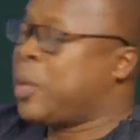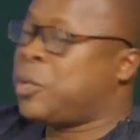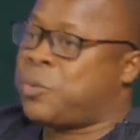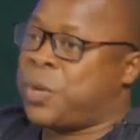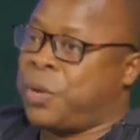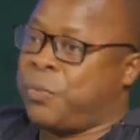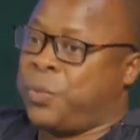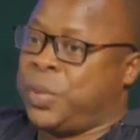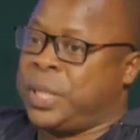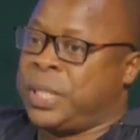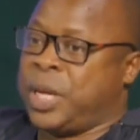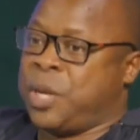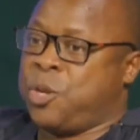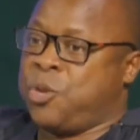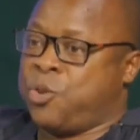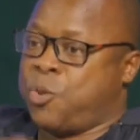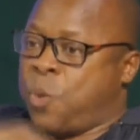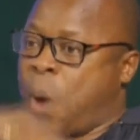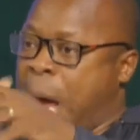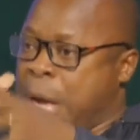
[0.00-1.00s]
So if we say
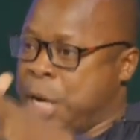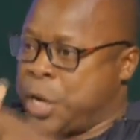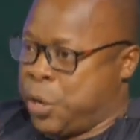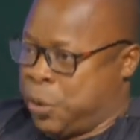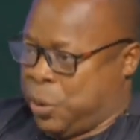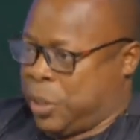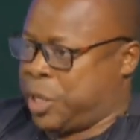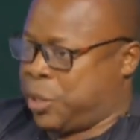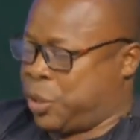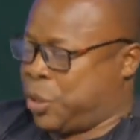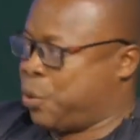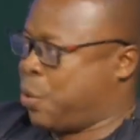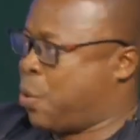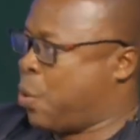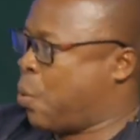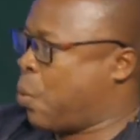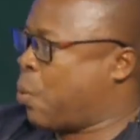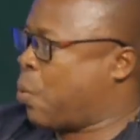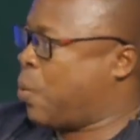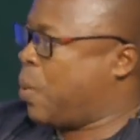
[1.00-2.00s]
you are good to
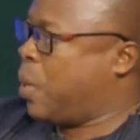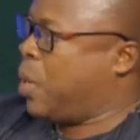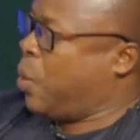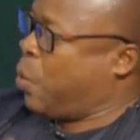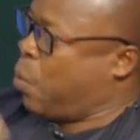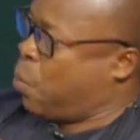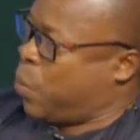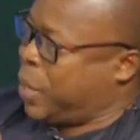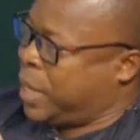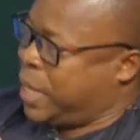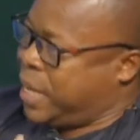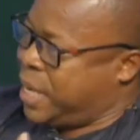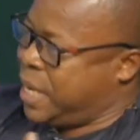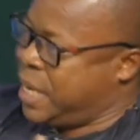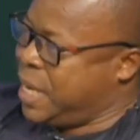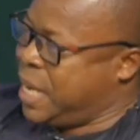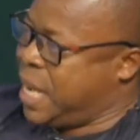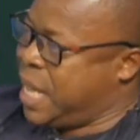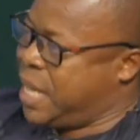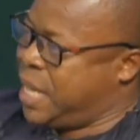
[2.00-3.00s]
go,
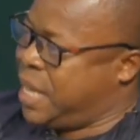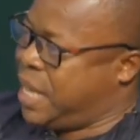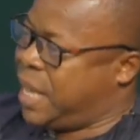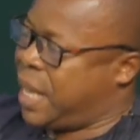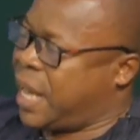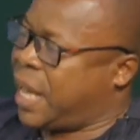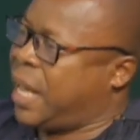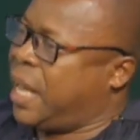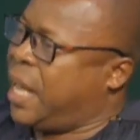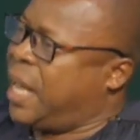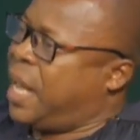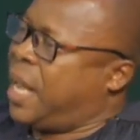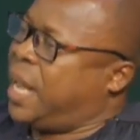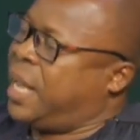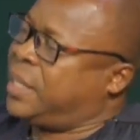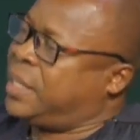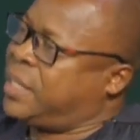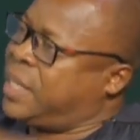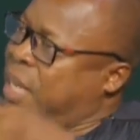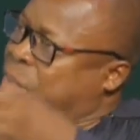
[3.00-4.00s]
within the year,
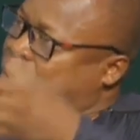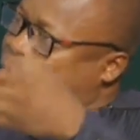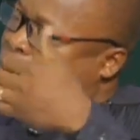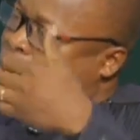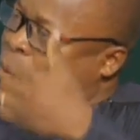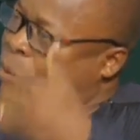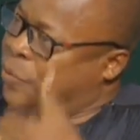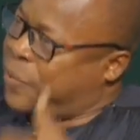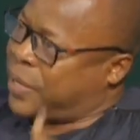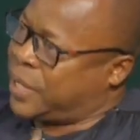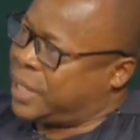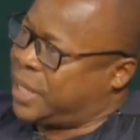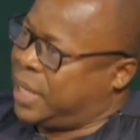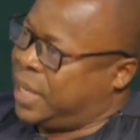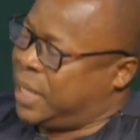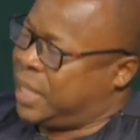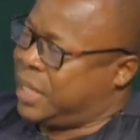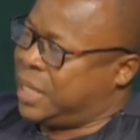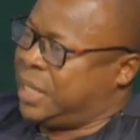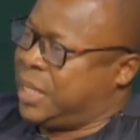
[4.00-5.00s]
is that those
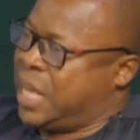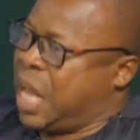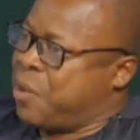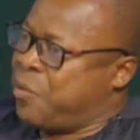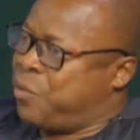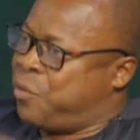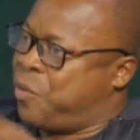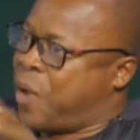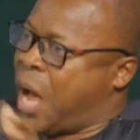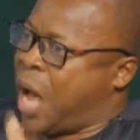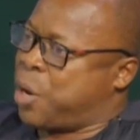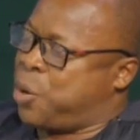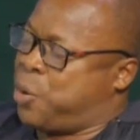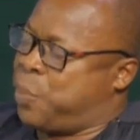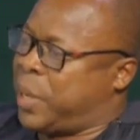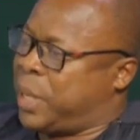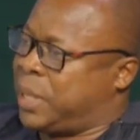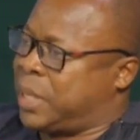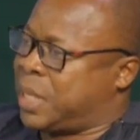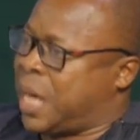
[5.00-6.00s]
facilities, the
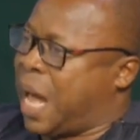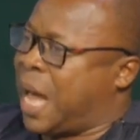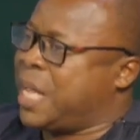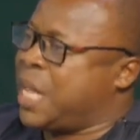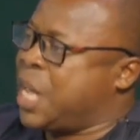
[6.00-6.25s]
environment, are they